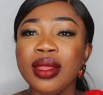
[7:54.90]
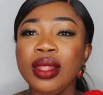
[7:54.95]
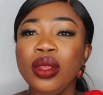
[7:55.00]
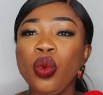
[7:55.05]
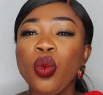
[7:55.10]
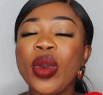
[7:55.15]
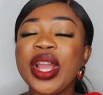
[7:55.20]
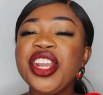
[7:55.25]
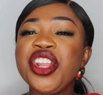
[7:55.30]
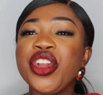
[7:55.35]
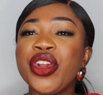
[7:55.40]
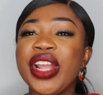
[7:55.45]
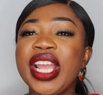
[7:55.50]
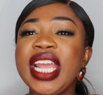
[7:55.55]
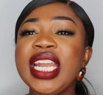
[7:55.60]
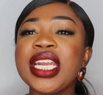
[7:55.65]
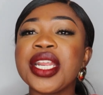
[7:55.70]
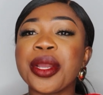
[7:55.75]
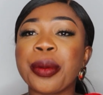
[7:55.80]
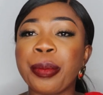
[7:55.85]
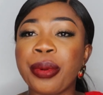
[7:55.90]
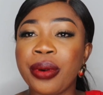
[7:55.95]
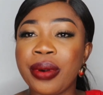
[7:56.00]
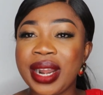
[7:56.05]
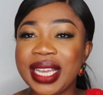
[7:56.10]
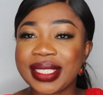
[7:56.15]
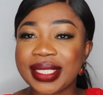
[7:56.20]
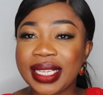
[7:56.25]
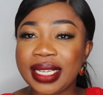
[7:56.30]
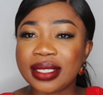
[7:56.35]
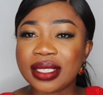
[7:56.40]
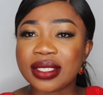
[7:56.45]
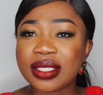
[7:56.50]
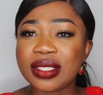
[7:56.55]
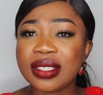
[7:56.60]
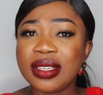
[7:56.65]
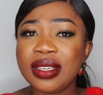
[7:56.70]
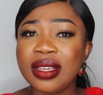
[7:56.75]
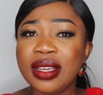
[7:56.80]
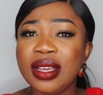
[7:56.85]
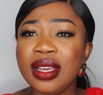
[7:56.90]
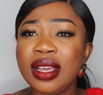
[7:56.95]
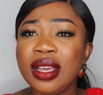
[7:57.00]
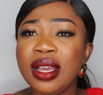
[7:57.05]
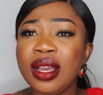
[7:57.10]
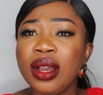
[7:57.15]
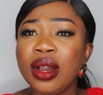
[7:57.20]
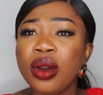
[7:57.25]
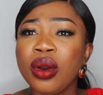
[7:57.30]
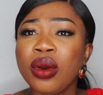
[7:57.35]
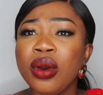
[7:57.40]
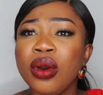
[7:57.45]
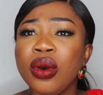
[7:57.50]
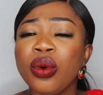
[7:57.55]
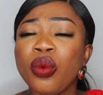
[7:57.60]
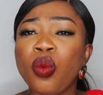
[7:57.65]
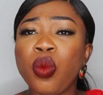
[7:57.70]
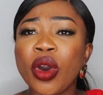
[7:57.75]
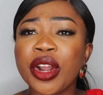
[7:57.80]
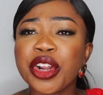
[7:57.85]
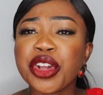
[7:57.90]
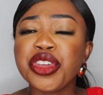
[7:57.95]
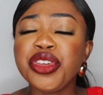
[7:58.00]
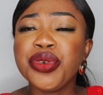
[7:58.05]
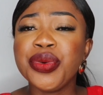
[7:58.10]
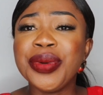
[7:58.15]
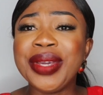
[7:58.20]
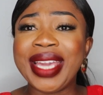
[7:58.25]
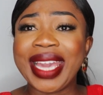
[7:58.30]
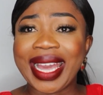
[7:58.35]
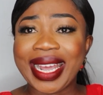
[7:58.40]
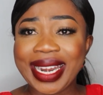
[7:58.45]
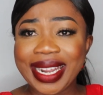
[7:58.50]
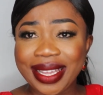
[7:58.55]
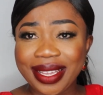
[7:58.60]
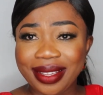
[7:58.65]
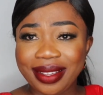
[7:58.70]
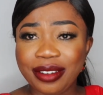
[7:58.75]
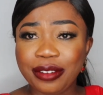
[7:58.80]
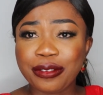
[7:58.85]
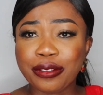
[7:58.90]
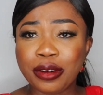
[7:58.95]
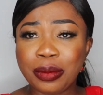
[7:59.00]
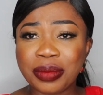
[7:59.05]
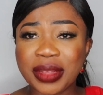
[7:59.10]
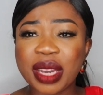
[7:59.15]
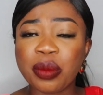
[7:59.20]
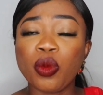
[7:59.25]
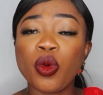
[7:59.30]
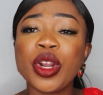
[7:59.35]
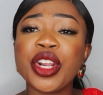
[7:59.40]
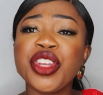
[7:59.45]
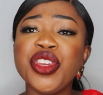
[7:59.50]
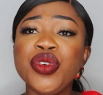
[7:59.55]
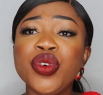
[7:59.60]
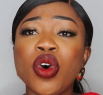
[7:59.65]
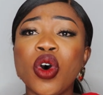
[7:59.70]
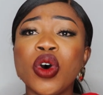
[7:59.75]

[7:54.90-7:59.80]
when you're in their presence, what are you getting from them? What are you